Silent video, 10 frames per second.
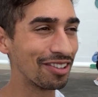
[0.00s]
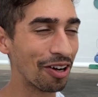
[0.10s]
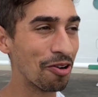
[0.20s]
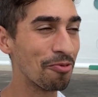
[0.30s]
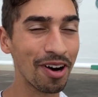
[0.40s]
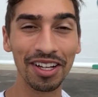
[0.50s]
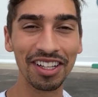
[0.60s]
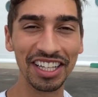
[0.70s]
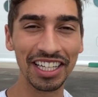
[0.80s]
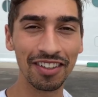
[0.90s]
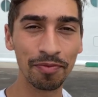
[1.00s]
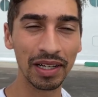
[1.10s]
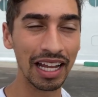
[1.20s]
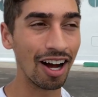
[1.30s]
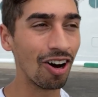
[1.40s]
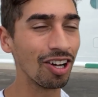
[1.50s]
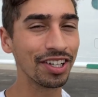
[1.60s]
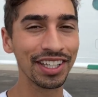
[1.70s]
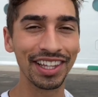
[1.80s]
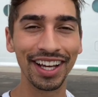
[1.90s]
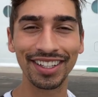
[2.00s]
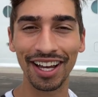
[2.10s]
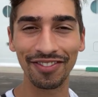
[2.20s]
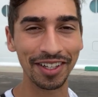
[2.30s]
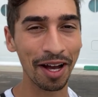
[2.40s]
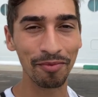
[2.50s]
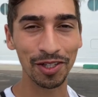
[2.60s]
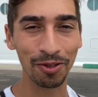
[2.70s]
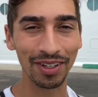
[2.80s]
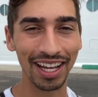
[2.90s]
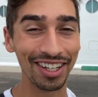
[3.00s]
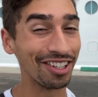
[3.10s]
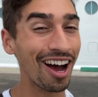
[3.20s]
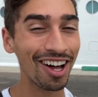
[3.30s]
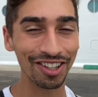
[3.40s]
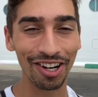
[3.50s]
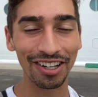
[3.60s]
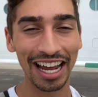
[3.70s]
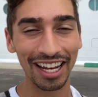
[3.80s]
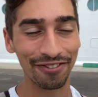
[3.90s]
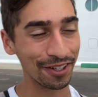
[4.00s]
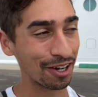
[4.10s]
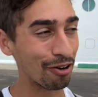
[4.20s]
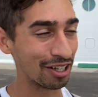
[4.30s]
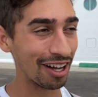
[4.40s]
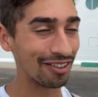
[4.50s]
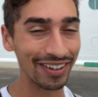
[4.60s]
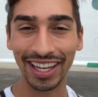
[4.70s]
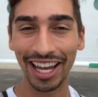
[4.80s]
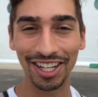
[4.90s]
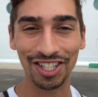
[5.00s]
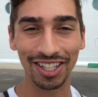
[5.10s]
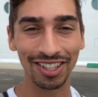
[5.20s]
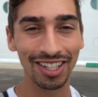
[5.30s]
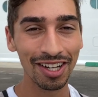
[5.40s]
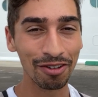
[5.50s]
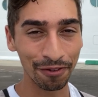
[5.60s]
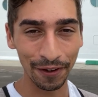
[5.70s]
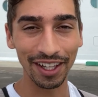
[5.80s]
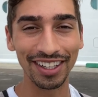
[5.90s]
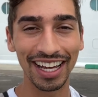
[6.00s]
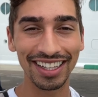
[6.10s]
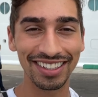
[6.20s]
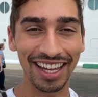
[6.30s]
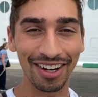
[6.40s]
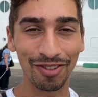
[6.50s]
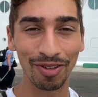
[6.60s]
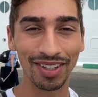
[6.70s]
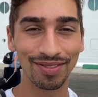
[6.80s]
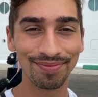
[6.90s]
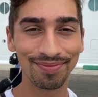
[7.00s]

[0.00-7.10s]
don't want to leave, but all good things have to come to an end. Y'all know that if you're going on vacation. We're feeling that today, everyone.